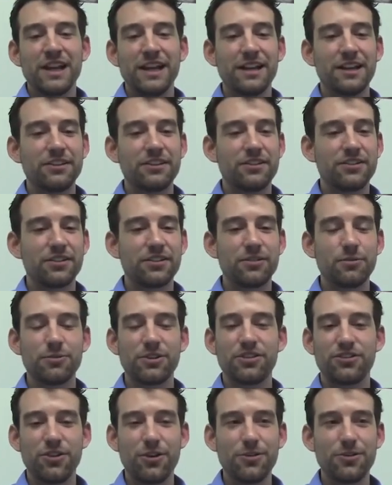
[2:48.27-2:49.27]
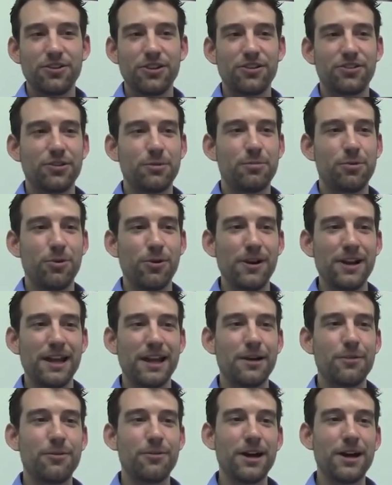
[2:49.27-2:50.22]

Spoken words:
And it was so disappointing.